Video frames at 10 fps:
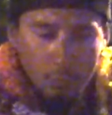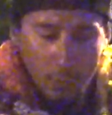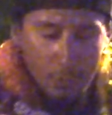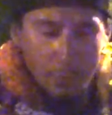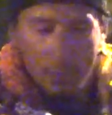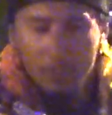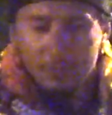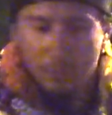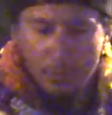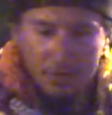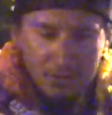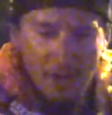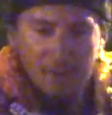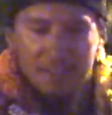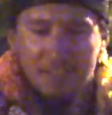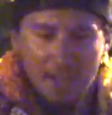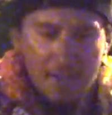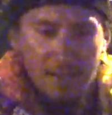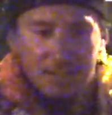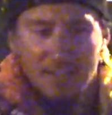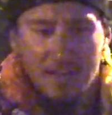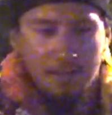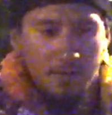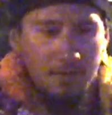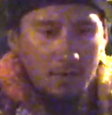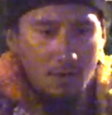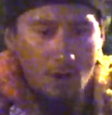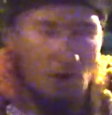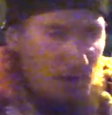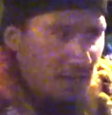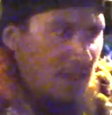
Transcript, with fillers: what we're, what we're, what we're trying to say is that our